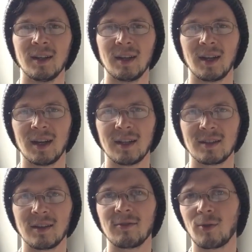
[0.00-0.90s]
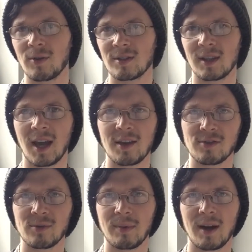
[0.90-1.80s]
And of course the
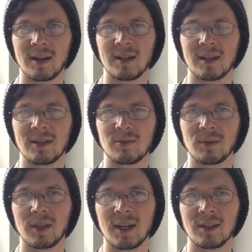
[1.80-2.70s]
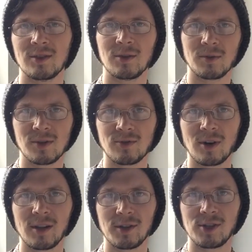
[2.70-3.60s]
astral body is related to
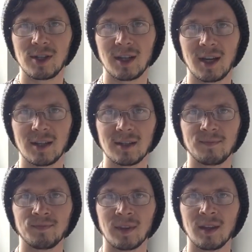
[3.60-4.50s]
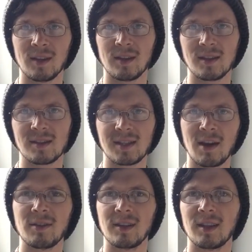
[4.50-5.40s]
astrology, and the
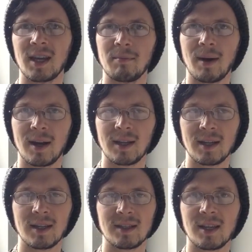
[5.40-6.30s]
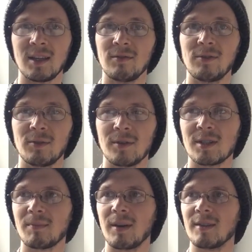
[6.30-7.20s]
sound and light body is
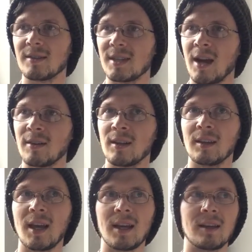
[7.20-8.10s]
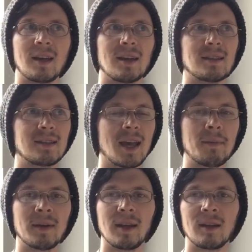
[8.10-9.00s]
influenced by the sound and light as it's
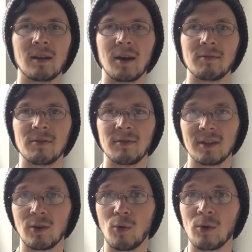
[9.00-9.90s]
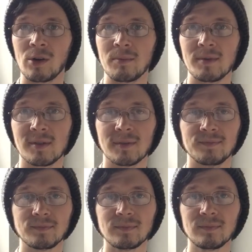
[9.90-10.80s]
emanating off of the orbs
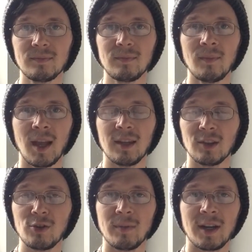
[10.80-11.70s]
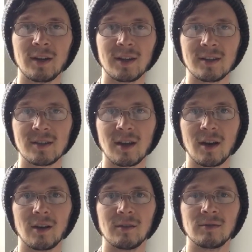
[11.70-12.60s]
and luminaries
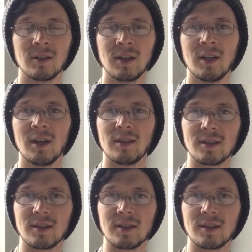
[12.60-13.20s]
of the